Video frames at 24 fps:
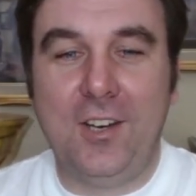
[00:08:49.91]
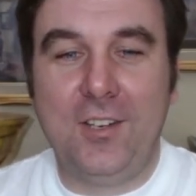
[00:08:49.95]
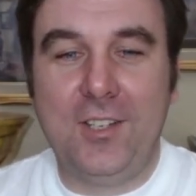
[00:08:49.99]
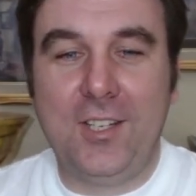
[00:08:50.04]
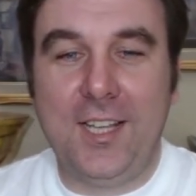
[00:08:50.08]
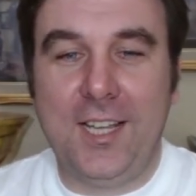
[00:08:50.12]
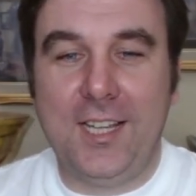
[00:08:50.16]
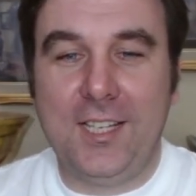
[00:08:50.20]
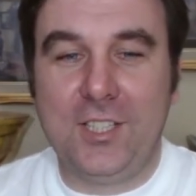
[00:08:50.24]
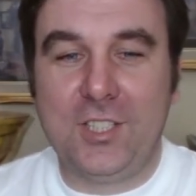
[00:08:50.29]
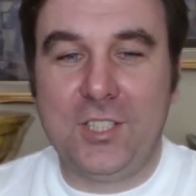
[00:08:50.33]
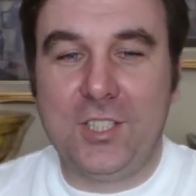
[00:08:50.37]

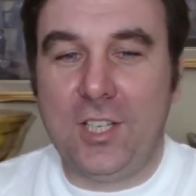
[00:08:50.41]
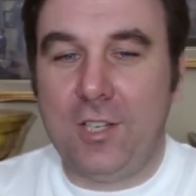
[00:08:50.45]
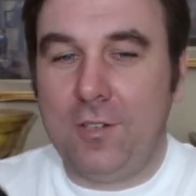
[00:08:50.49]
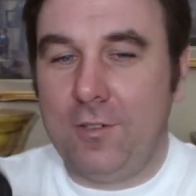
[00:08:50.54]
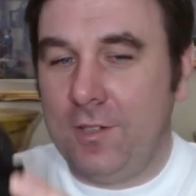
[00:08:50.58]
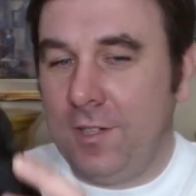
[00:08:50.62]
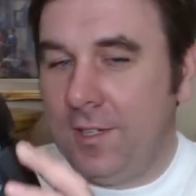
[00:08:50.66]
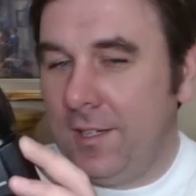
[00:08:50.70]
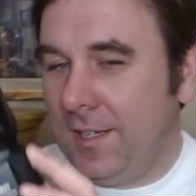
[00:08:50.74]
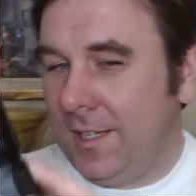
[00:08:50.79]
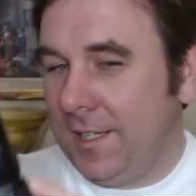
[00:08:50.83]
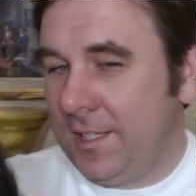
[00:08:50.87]
Okay,
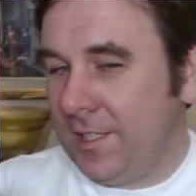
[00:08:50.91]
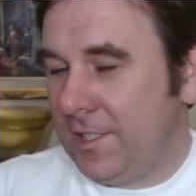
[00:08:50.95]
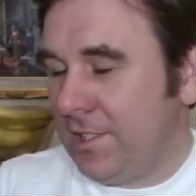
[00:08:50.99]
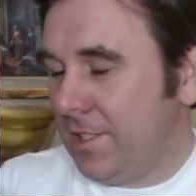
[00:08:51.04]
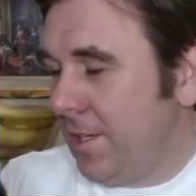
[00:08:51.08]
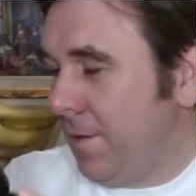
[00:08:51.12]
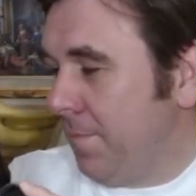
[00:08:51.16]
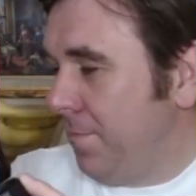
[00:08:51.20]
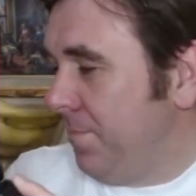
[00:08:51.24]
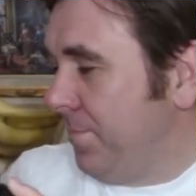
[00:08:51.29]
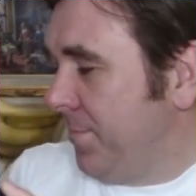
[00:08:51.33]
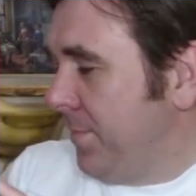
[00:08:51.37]
so
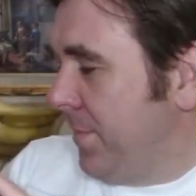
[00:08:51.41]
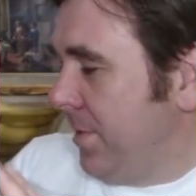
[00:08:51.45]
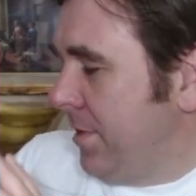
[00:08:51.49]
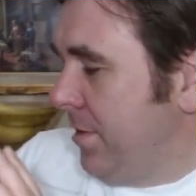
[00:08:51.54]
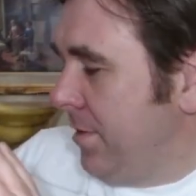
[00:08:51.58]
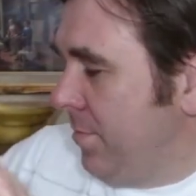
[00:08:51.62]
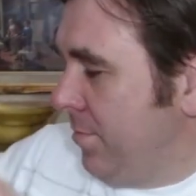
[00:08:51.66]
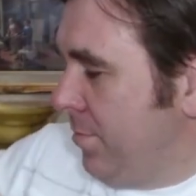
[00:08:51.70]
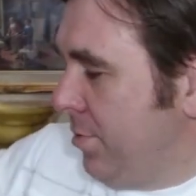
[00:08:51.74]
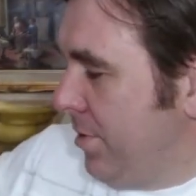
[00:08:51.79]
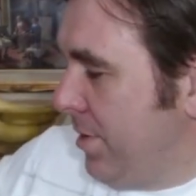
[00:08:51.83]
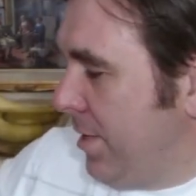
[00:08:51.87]
let's um,
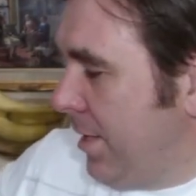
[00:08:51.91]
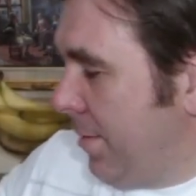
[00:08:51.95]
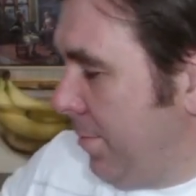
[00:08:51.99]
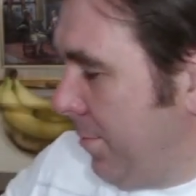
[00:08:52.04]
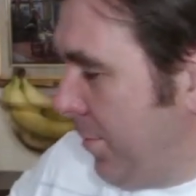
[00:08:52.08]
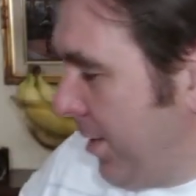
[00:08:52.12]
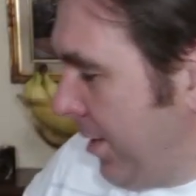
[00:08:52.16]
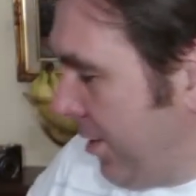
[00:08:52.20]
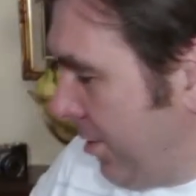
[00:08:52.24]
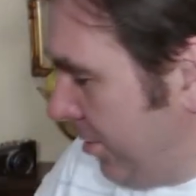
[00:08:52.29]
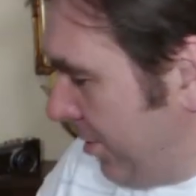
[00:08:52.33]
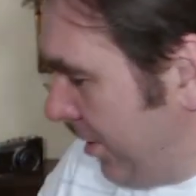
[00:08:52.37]
put
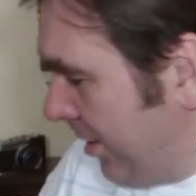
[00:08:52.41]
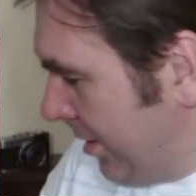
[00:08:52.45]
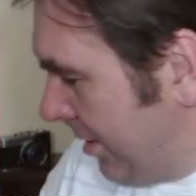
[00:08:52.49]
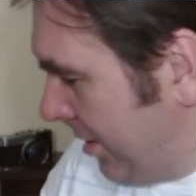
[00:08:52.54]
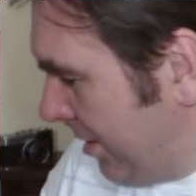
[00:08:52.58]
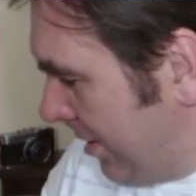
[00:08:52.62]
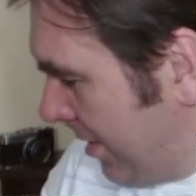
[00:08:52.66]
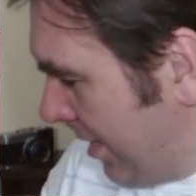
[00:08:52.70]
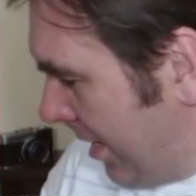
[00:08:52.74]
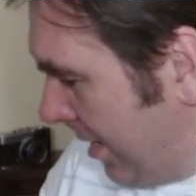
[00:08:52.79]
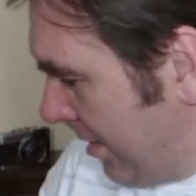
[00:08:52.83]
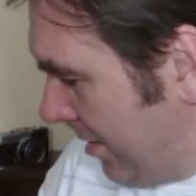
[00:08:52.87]
that back on
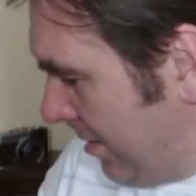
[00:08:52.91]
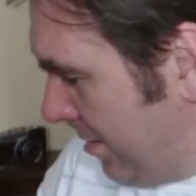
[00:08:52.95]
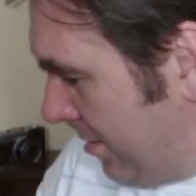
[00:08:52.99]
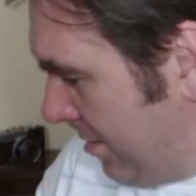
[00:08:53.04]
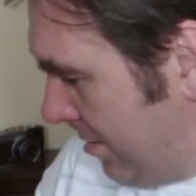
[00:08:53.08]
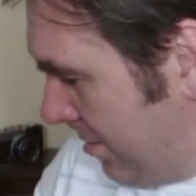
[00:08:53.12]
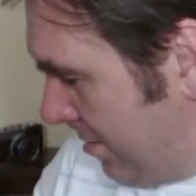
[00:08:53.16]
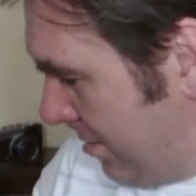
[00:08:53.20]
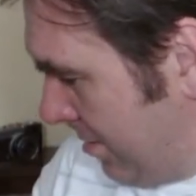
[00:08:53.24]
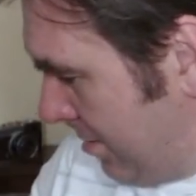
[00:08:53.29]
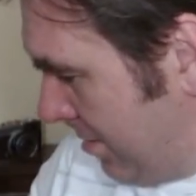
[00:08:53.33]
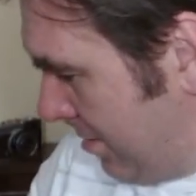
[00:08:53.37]
its
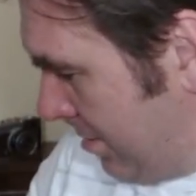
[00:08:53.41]
stand,